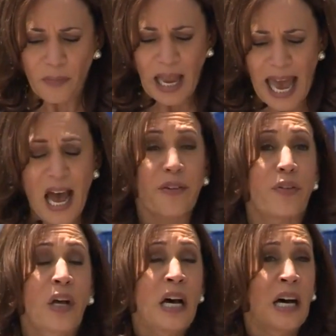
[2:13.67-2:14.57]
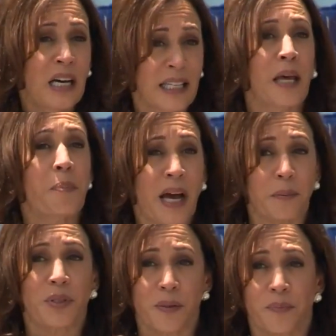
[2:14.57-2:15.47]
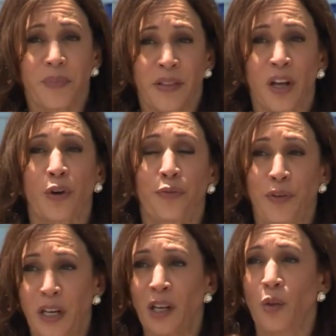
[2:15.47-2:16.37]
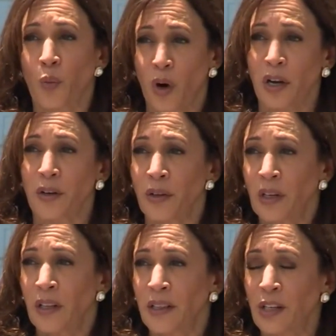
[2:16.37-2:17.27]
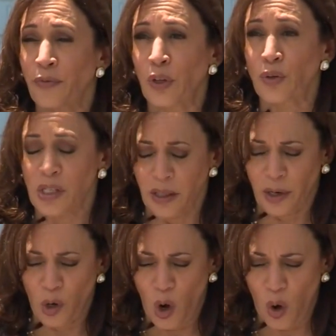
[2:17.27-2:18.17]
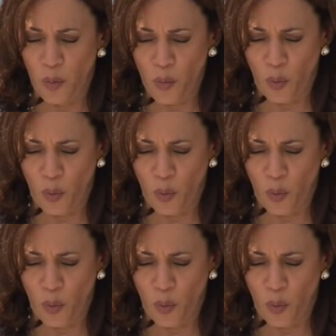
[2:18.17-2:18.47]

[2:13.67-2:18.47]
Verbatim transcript: have lead pipes that are feeding the water that flows in their home.